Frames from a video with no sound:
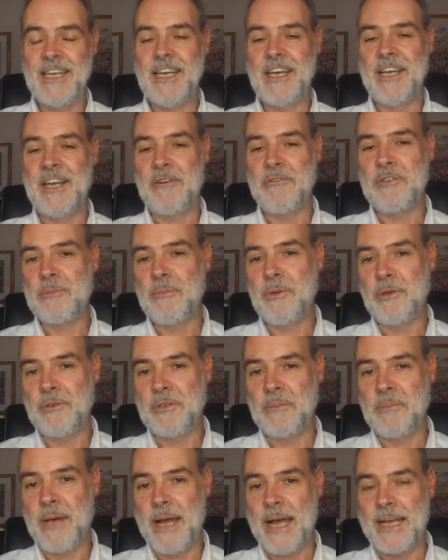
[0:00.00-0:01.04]
And I
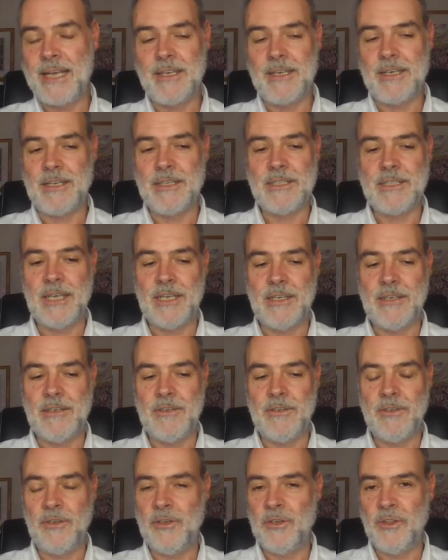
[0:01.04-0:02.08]
responded back and I said,
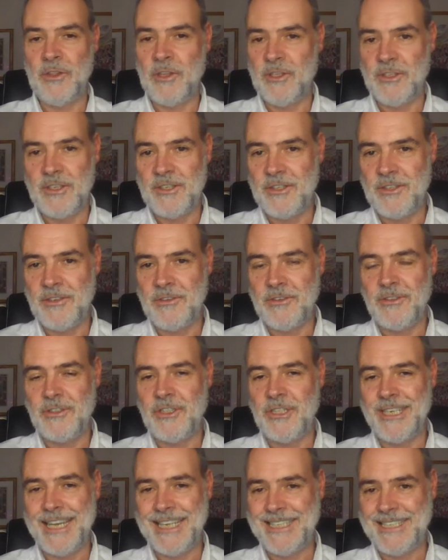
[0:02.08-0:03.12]
this is not
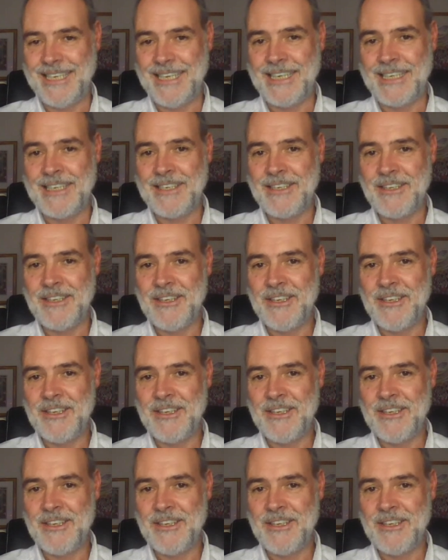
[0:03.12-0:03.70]
genetic.